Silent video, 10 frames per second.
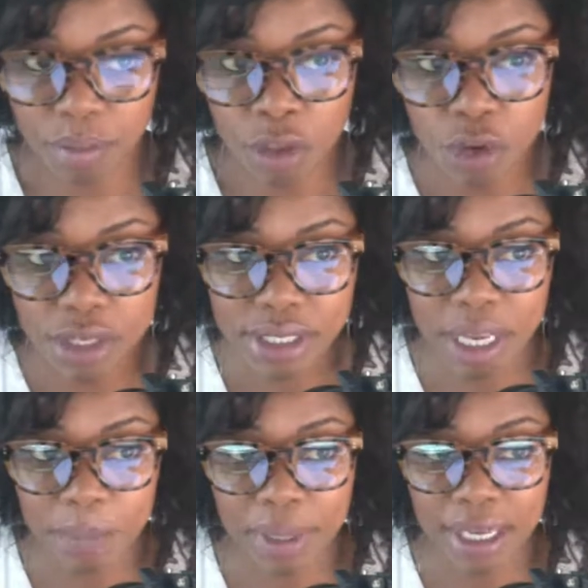your
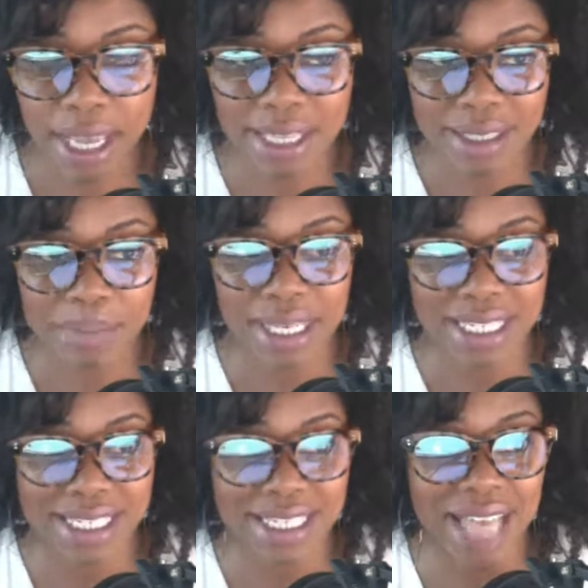estate plan has to be
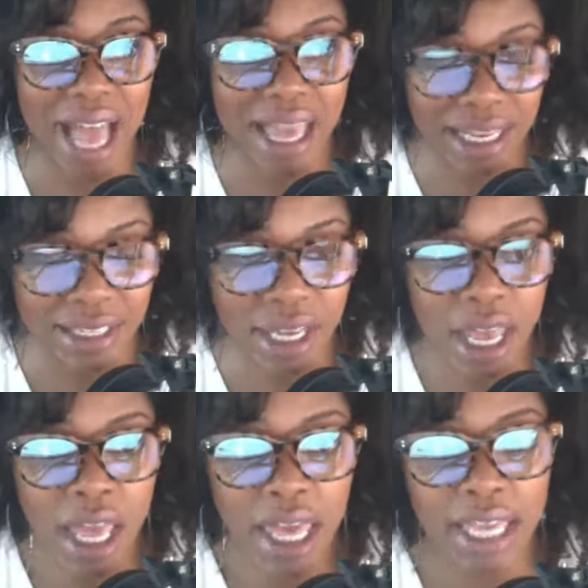designed
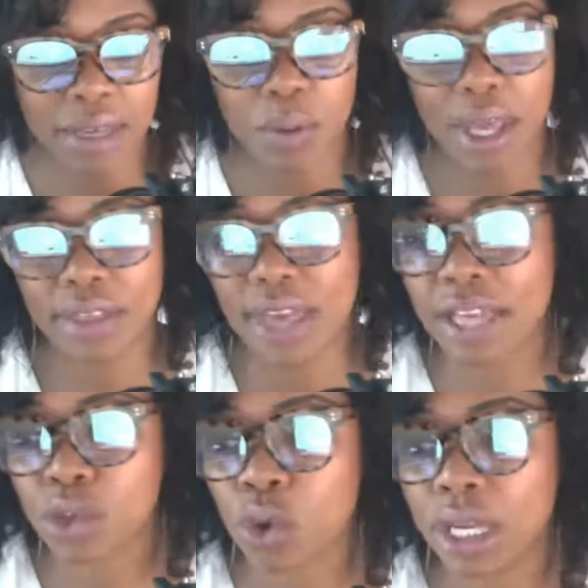in a way that is going